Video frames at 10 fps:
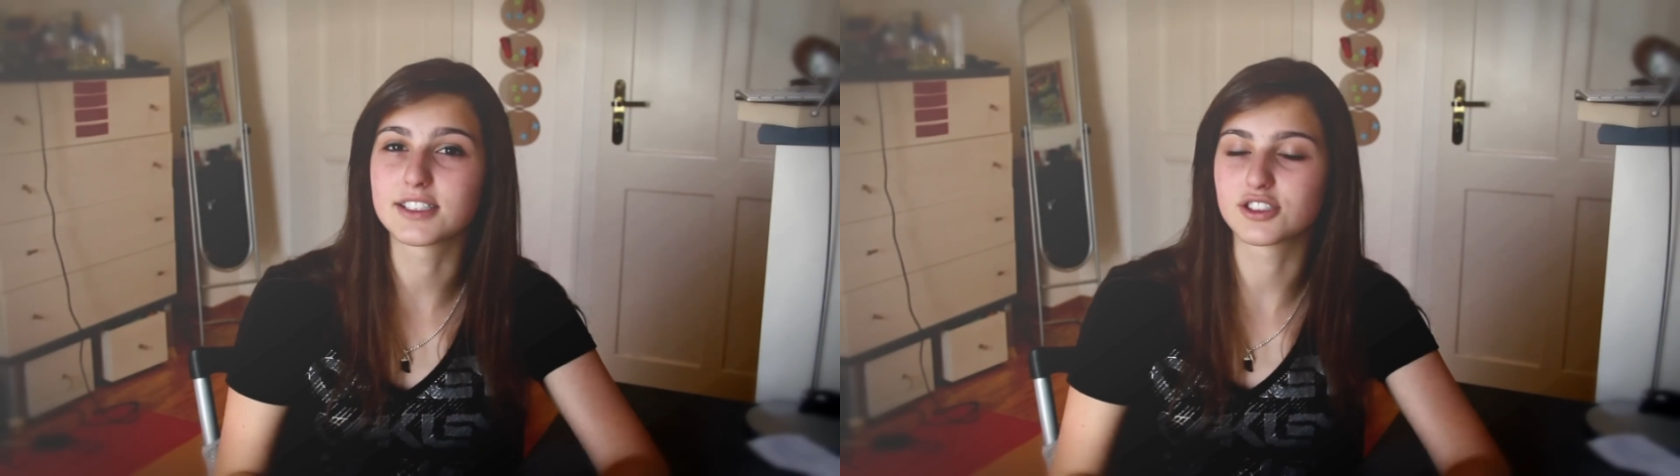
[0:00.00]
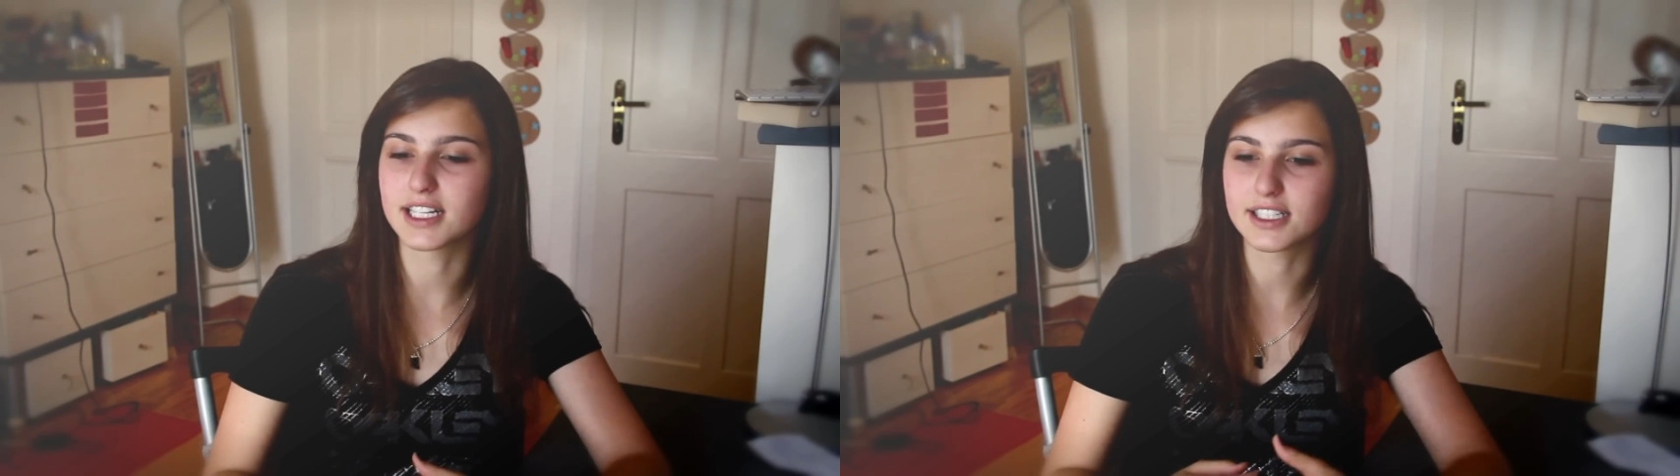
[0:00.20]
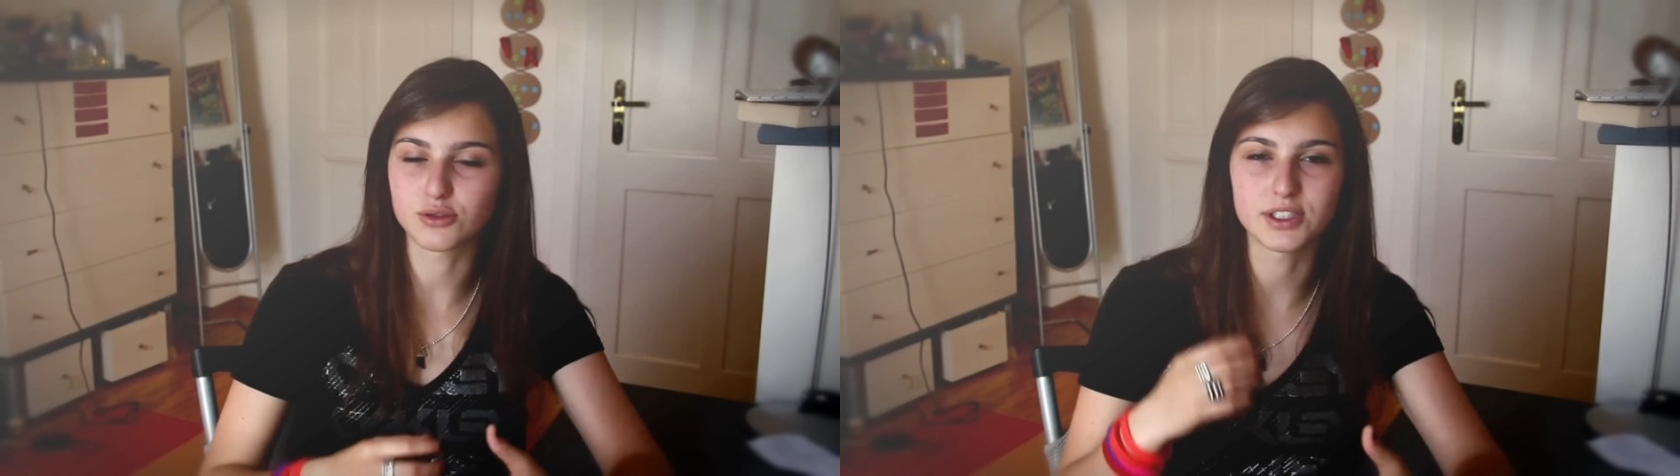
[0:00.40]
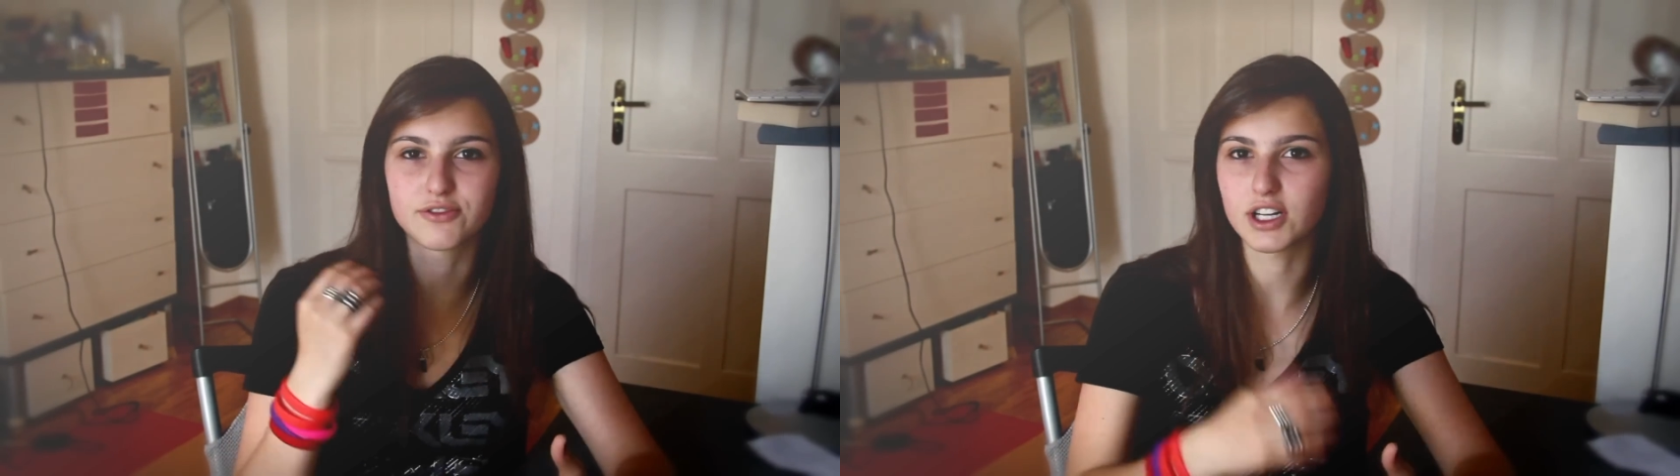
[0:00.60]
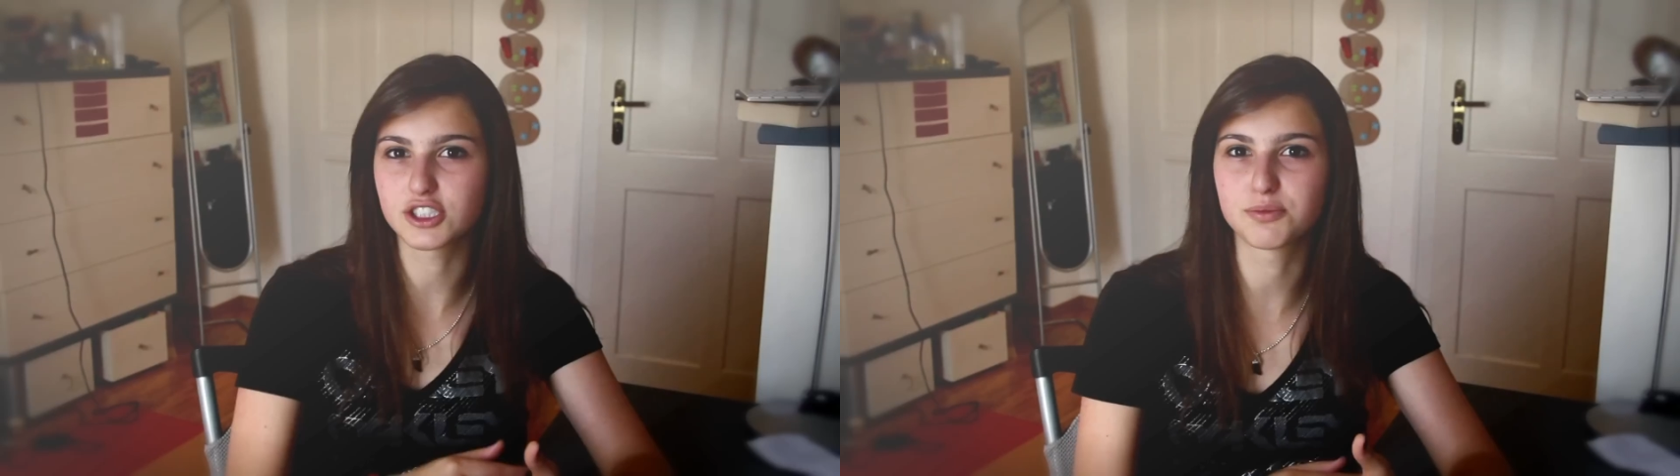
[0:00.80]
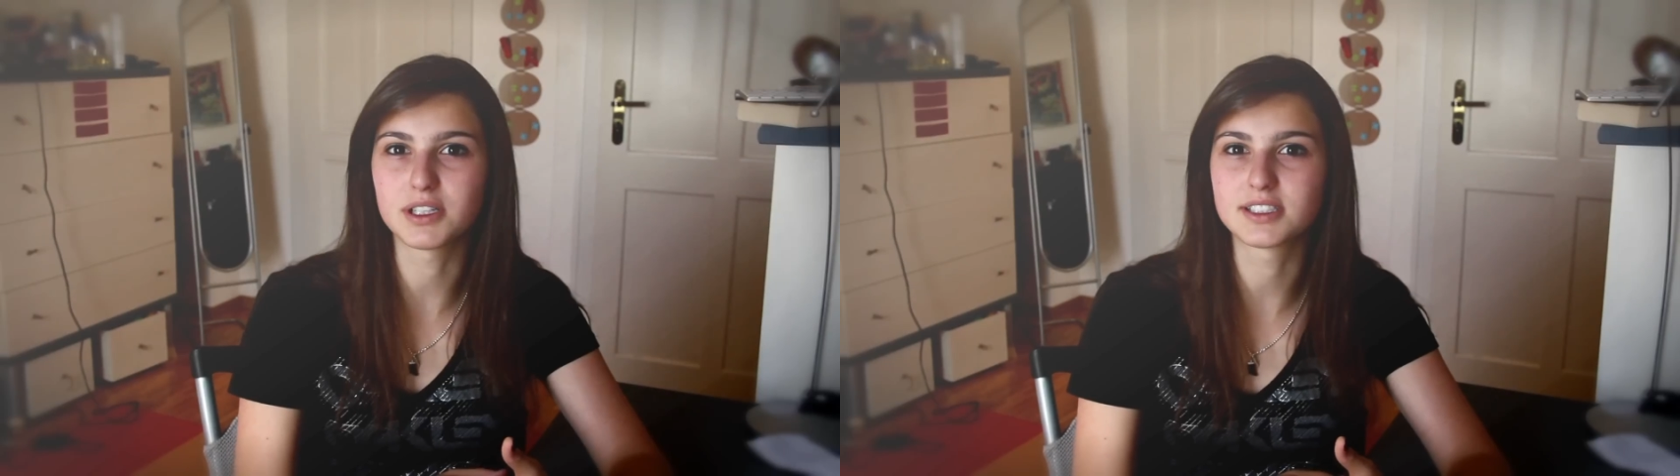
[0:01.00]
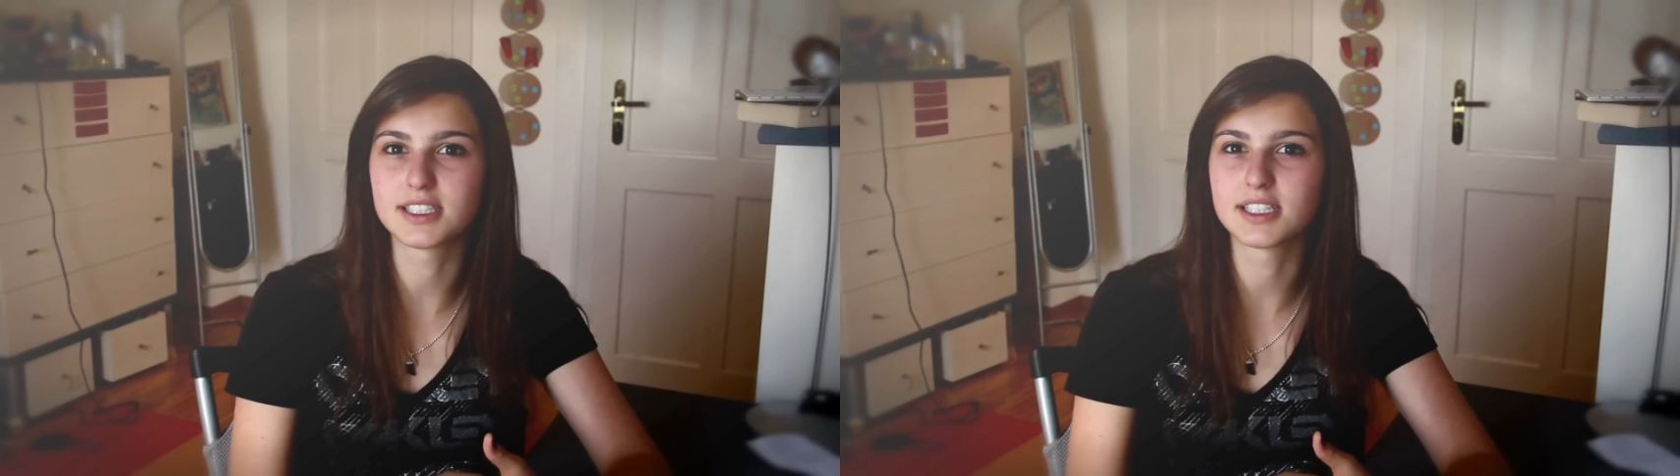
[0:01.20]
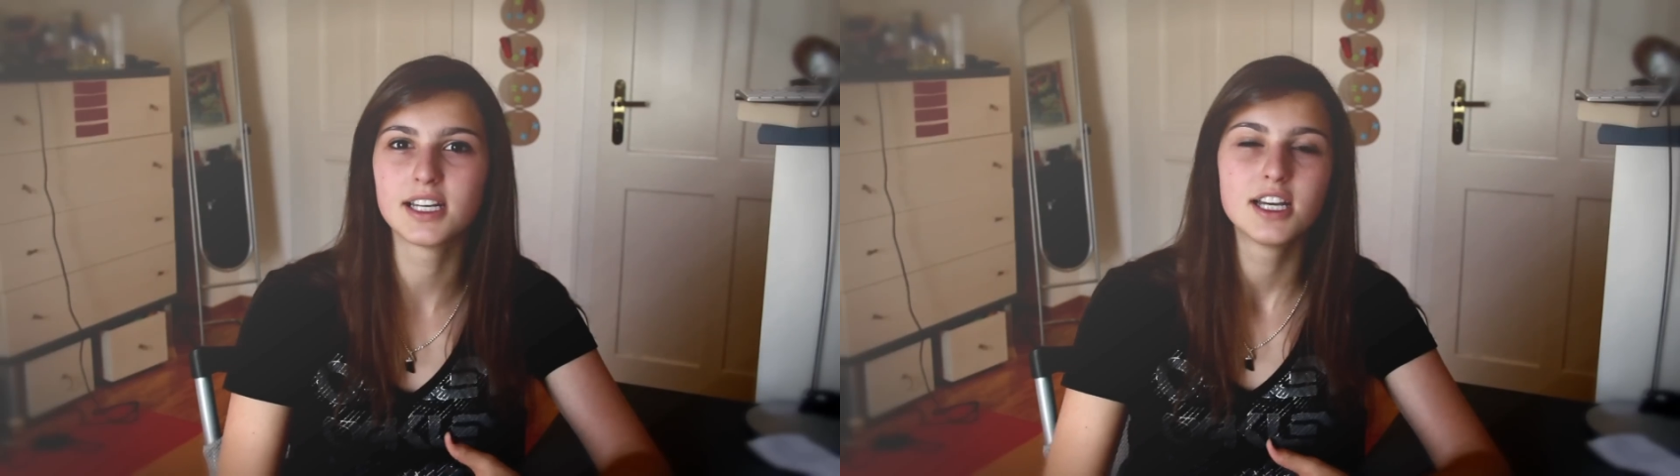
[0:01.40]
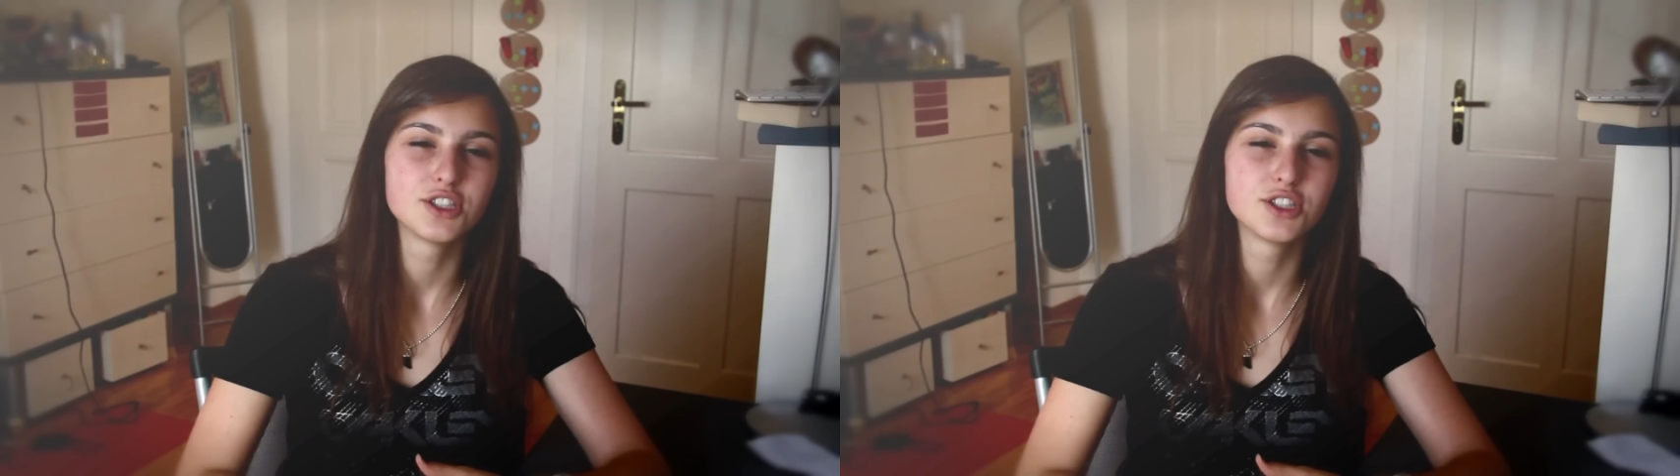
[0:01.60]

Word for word: There's a nice refresh button,